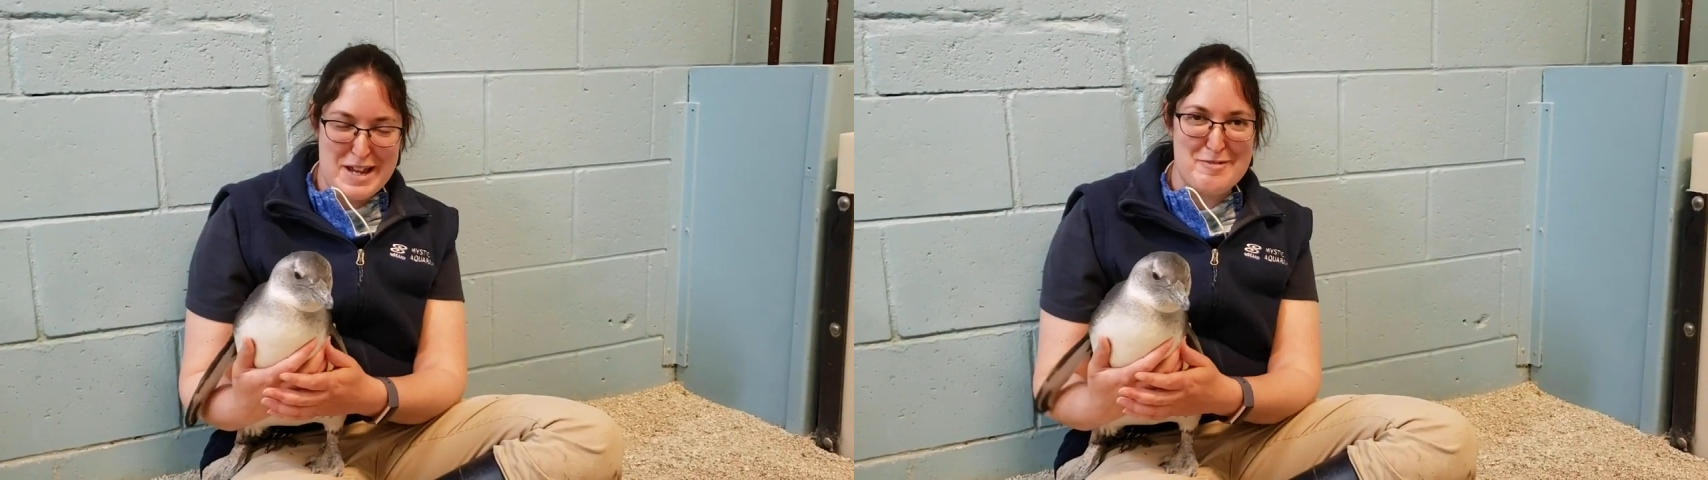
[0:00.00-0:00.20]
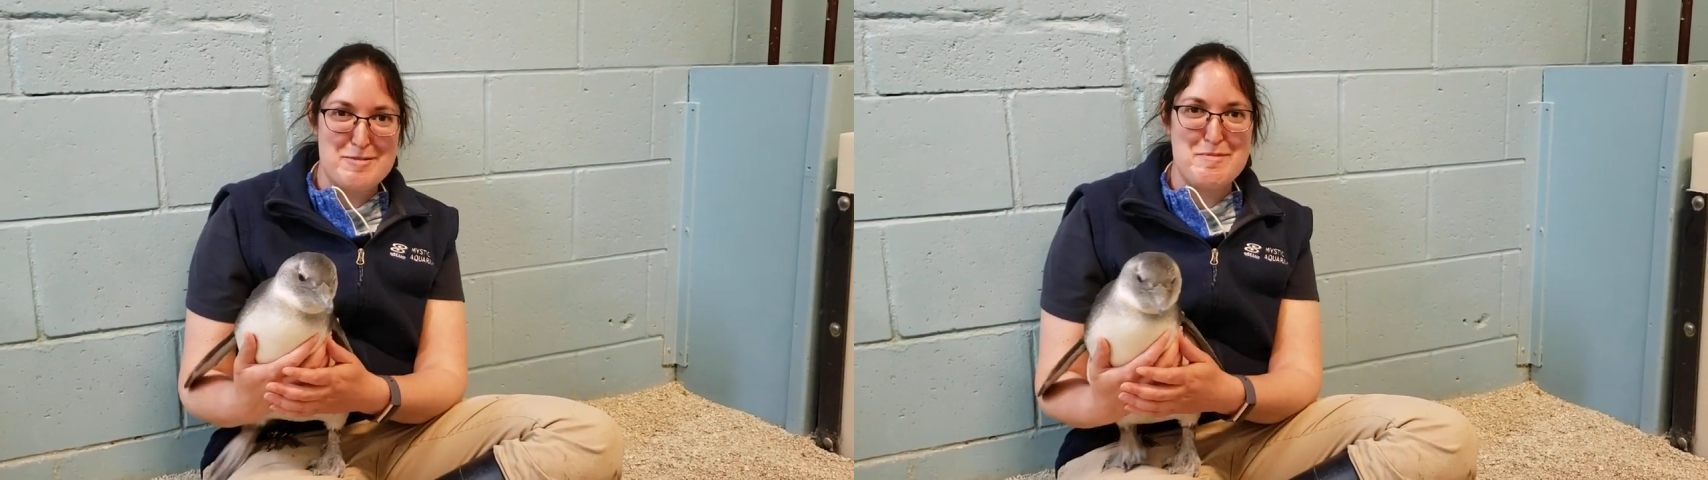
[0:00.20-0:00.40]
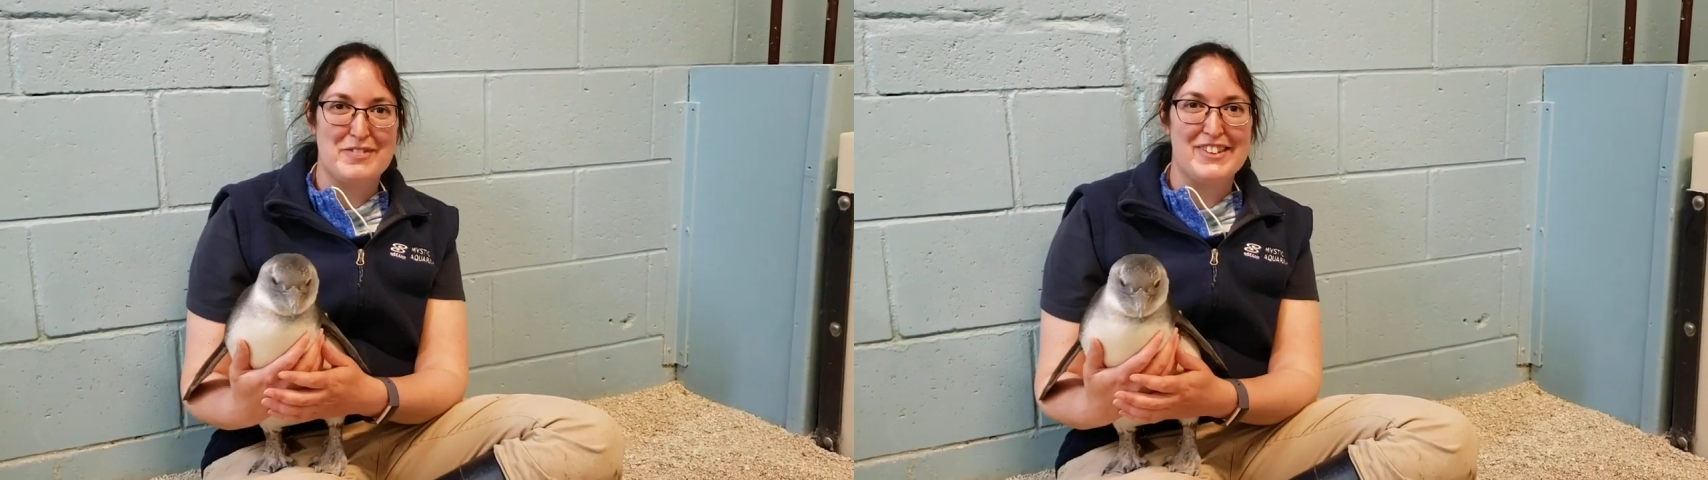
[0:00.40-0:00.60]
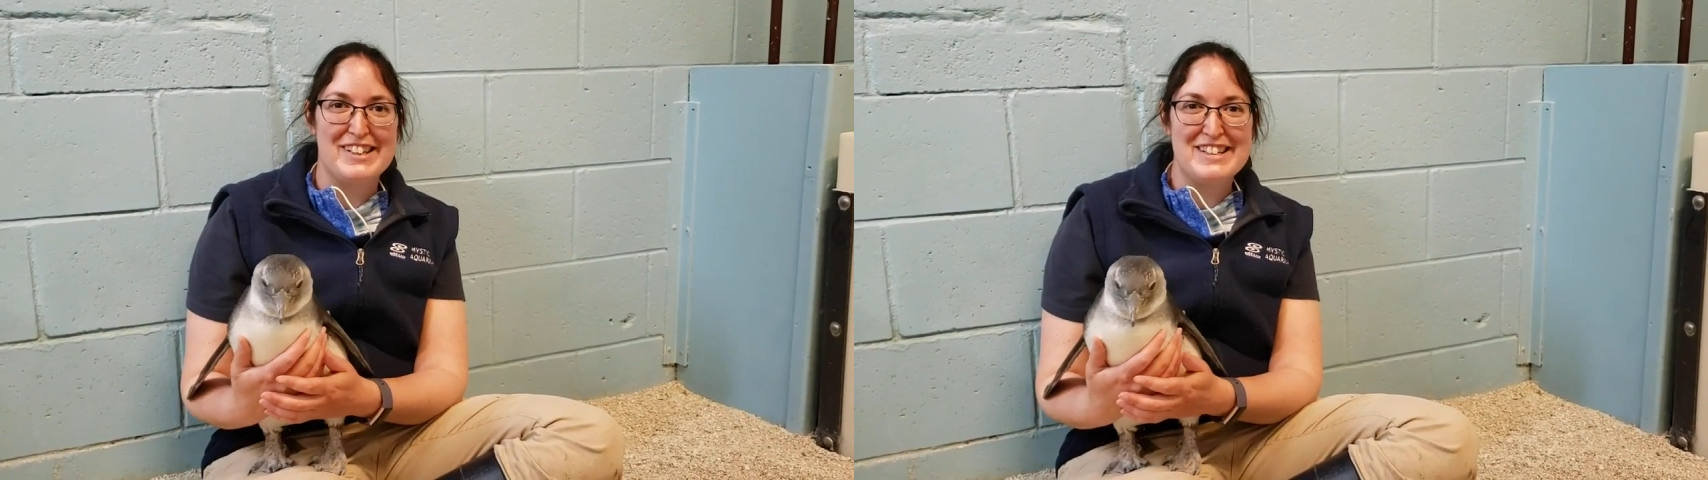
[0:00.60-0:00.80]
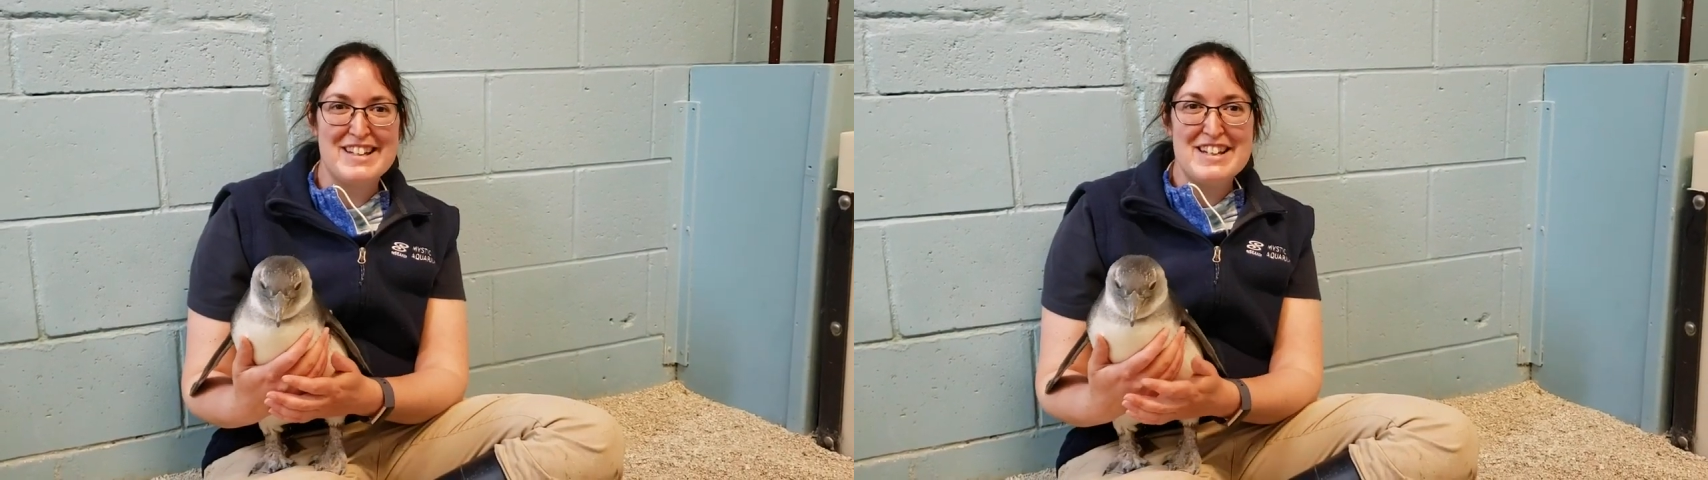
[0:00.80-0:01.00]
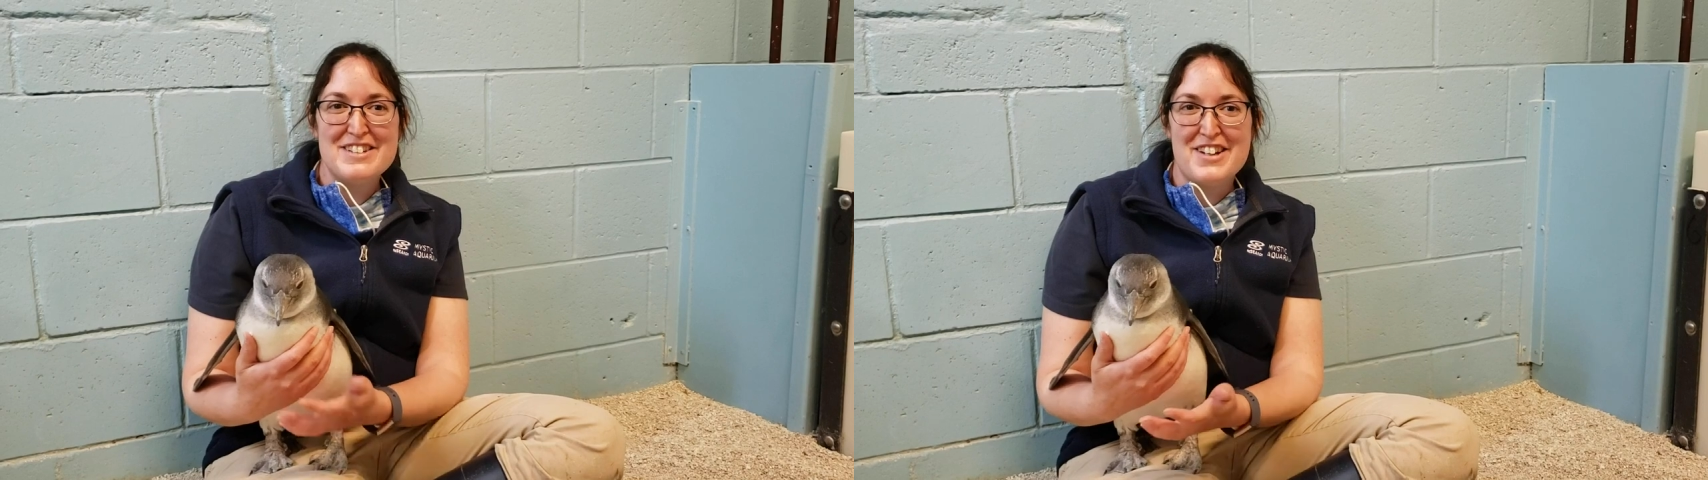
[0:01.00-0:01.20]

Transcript: Penguin Pavilion,